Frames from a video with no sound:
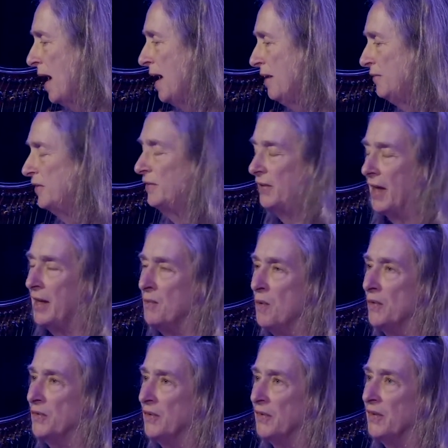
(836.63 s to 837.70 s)
I have to say
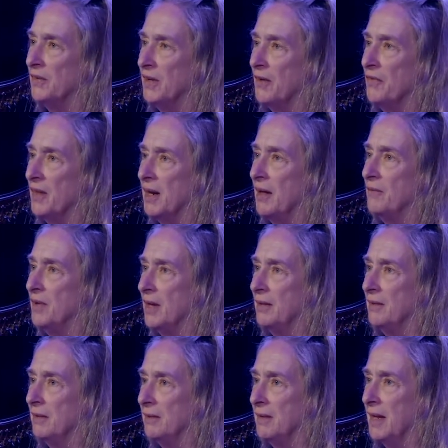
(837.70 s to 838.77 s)
most of the stuff that I've
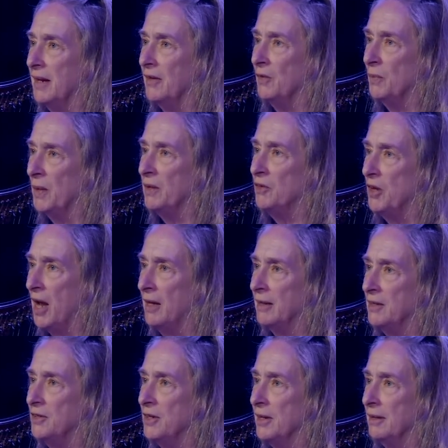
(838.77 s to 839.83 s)
done that has been
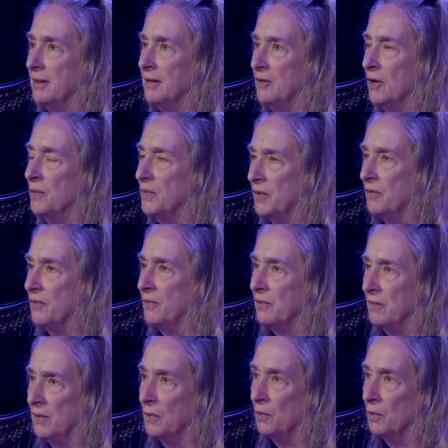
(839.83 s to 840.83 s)
challenging in terms of